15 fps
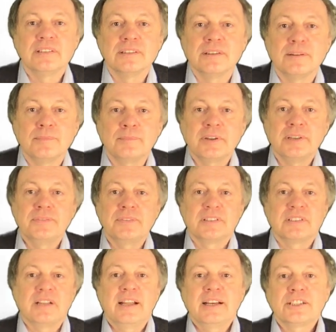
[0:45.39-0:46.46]
the
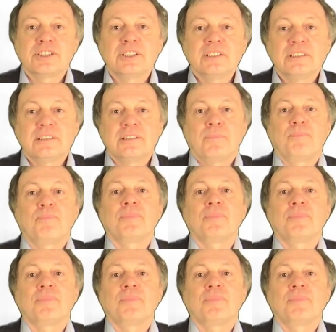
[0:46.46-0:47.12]
previous lectures,